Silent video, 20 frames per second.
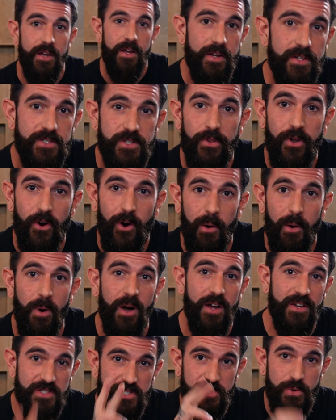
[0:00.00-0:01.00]
So there I
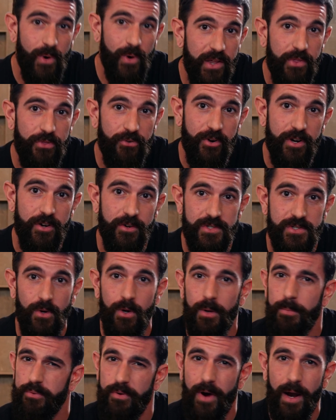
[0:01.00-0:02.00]
was, 23 years
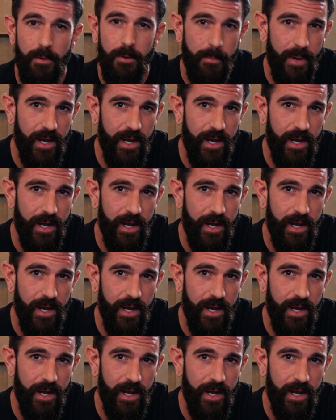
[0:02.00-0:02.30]
old, prime of my